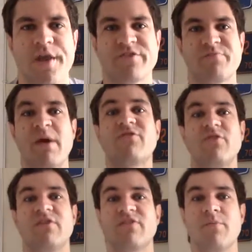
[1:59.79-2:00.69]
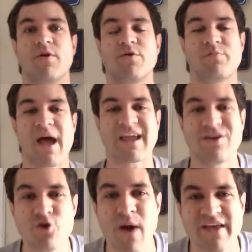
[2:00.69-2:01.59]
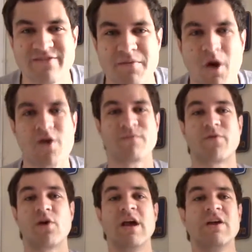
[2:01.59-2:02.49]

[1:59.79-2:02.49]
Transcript: especially someone who's buying a new Aston Martin for